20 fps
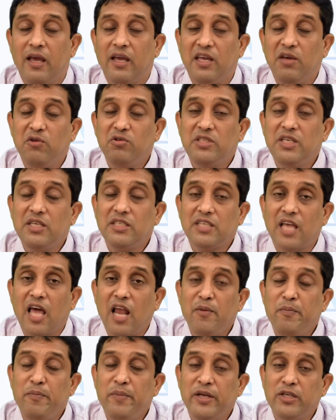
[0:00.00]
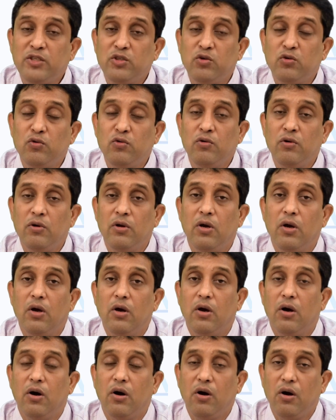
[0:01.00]
You see, self-made tool
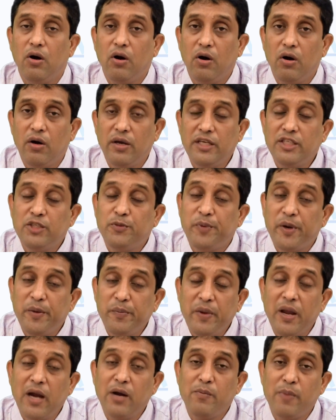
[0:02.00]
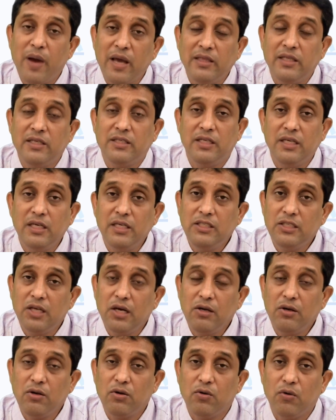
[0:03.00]
is prepared by the
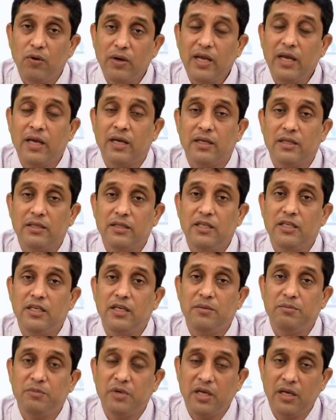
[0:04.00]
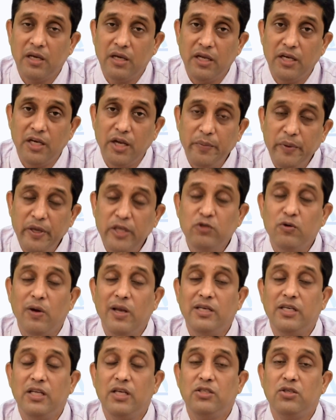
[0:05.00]
teacher, okay, the
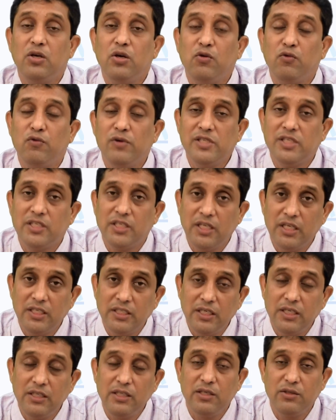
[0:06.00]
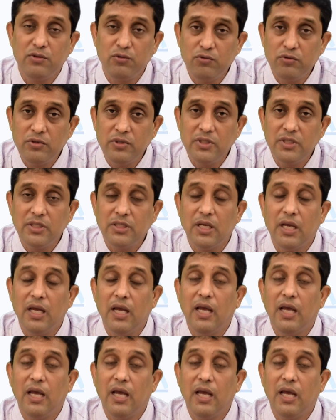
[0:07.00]
individual teacher who is teaching the students,